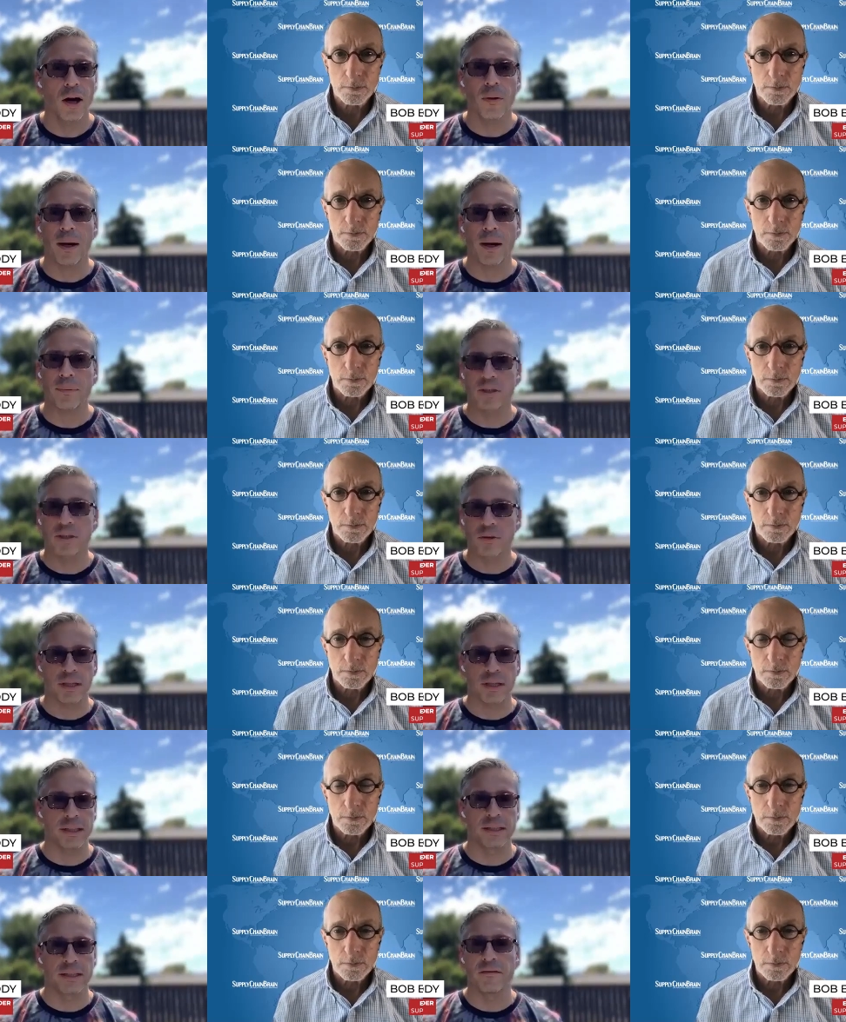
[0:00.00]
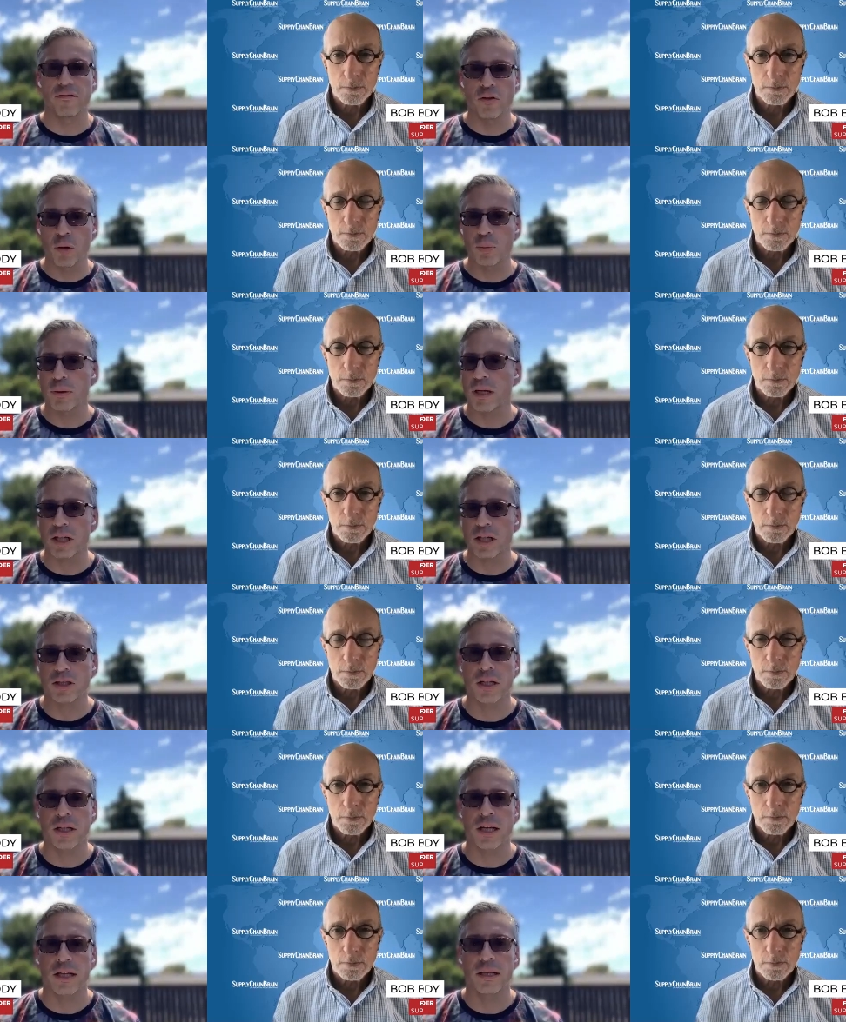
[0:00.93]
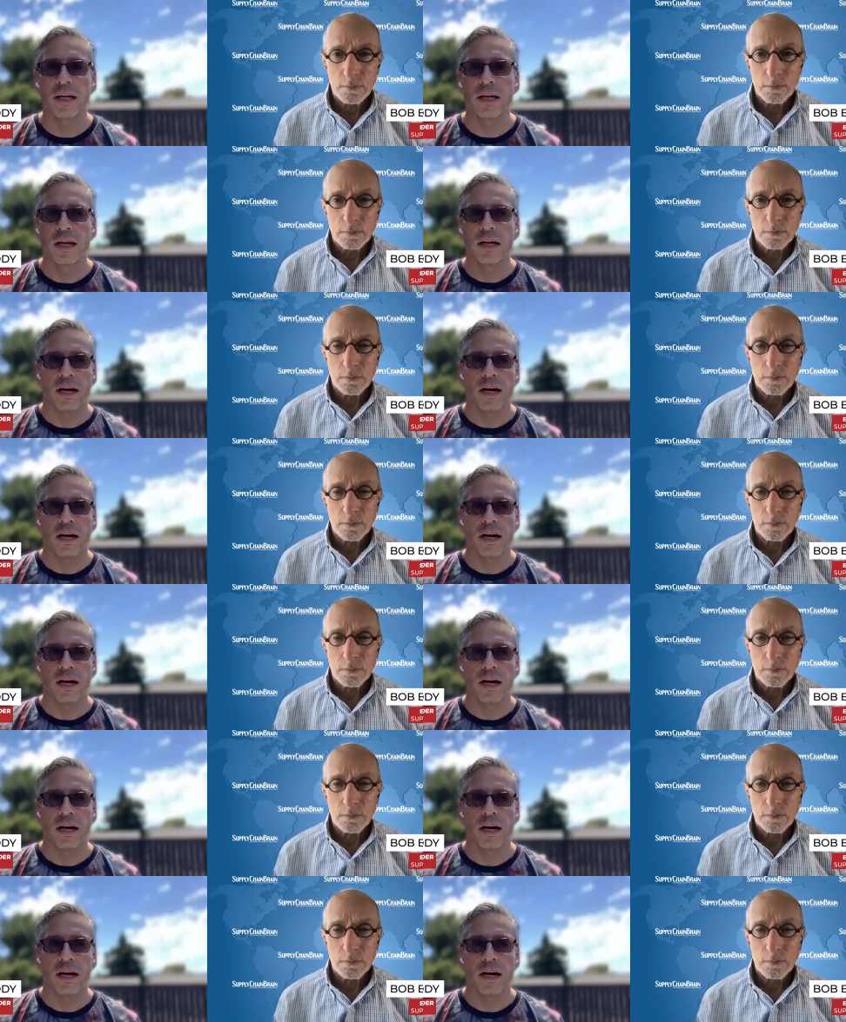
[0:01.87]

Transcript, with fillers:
Speaker 1: Oh, absolutely! It's in full production.